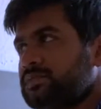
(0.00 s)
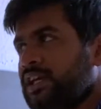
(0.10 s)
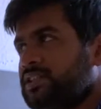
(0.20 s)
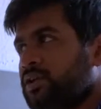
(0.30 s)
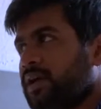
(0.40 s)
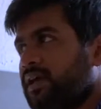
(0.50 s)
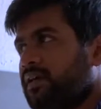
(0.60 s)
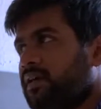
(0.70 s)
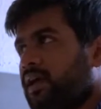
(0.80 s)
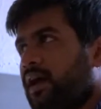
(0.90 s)
it's
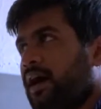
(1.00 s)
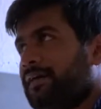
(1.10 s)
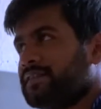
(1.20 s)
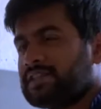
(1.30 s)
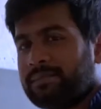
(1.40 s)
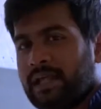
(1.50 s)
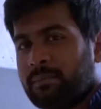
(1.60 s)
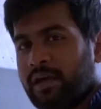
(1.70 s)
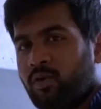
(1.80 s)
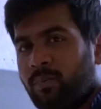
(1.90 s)
okay. After some
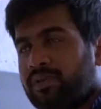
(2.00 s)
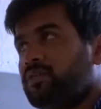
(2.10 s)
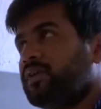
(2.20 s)
time I'll open the